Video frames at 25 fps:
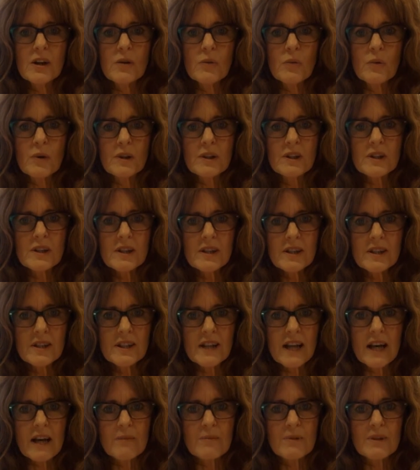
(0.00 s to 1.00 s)
what are the
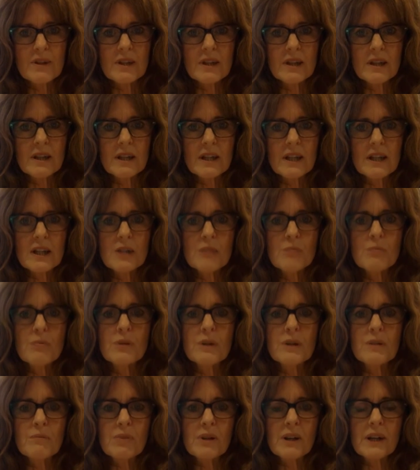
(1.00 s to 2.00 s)
steps that you need to put
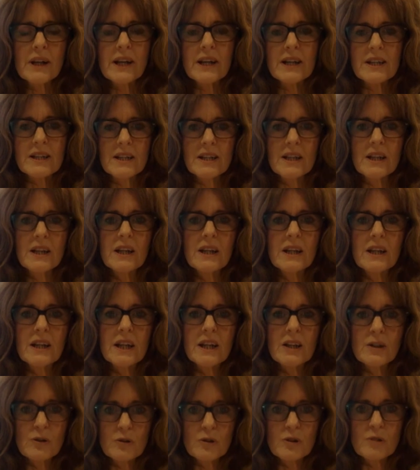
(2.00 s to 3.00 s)
in place
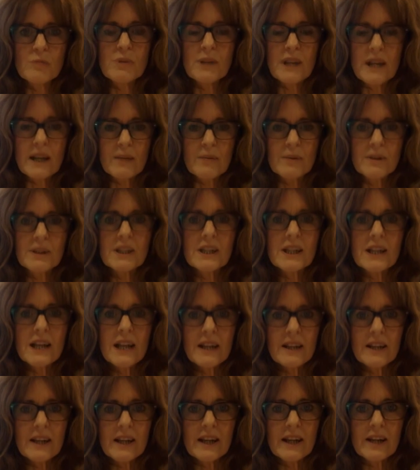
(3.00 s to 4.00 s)
in order to be able to
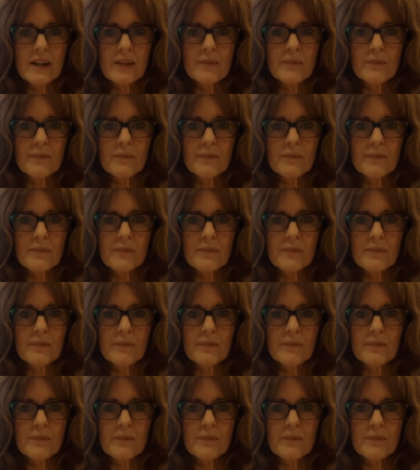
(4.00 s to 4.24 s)
get there?